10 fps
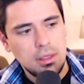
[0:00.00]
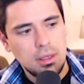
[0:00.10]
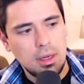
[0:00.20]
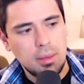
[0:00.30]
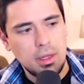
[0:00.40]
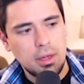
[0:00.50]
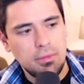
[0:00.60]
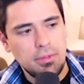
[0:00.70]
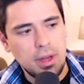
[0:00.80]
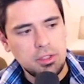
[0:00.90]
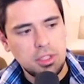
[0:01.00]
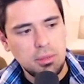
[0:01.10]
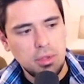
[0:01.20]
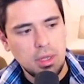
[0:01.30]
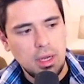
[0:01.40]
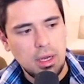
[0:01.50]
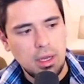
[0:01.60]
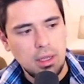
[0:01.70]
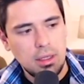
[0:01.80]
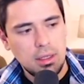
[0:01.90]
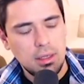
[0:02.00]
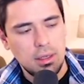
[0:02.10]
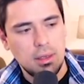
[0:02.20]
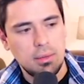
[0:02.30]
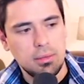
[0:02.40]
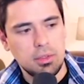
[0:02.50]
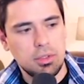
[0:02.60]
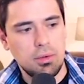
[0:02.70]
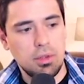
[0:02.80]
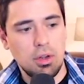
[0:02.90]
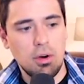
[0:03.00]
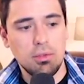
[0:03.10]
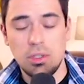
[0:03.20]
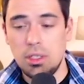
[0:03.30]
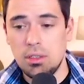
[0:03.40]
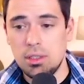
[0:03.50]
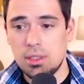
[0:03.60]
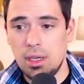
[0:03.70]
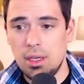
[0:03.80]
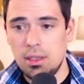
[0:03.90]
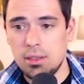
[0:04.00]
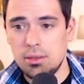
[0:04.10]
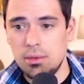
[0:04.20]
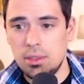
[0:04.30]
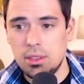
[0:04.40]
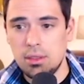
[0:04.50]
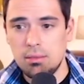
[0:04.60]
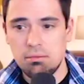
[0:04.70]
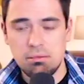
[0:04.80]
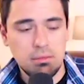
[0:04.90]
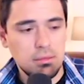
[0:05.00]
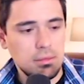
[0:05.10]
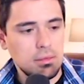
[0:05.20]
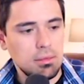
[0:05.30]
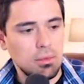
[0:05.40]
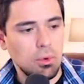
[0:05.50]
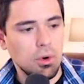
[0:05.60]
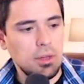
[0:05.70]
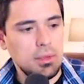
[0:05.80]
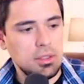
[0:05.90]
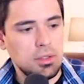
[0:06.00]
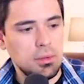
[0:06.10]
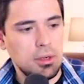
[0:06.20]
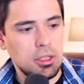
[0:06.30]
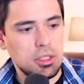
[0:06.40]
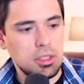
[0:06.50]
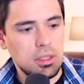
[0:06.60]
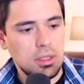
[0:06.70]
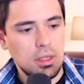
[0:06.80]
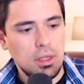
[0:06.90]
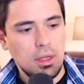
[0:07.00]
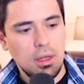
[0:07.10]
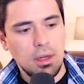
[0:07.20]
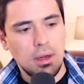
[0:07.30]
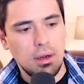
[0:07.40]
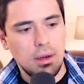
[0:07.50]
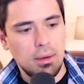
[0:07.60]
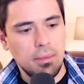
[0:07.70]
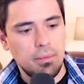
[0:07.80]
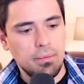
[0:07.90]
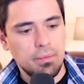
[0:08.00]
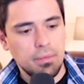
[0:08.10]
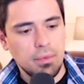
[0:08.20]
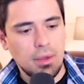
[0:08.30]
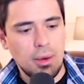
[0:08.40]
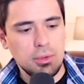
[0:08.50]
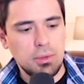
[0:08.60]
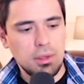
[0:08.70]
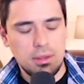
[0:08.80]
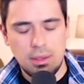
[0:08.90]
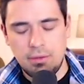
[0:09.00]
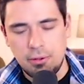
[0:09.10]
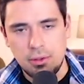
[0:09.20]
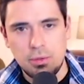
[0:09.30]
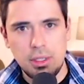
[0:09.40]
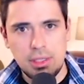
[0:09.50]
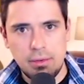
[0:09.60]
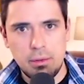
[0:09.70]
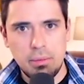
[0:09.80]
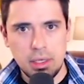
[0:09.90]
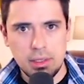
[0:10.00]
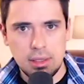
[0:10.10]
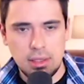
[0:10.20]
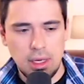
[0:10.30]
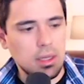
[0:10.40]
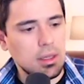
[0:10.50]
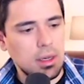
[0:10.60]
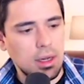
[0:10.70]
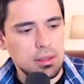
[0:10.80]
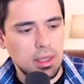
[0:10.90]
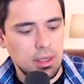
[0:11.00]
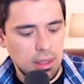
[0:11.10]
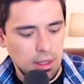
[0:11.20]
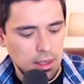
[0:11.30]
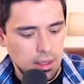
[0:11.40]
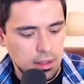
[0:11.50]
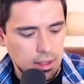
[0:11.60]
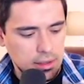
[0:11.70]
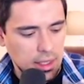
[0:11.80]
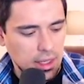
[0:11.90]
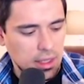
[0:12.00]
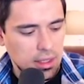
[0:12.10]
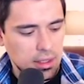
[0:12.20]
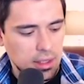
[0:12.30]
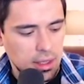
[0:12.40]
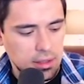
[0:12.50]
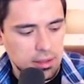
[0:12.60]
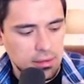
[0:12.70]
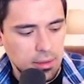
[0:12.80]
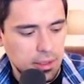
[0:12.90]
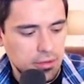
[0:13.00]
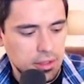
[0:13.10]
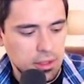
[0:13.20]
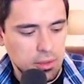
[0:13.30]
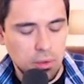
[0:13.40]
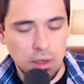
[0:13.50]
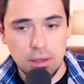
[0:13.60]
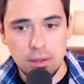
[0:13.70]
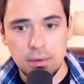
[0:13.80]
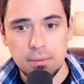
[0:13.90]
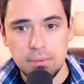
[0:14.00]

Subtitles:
I'm not a fashionable guy, so the over ear design doesn't really worry me too much. Um, I was like for 27 bucks, I'll take a hit in case it. I mean, if it doesn't work, then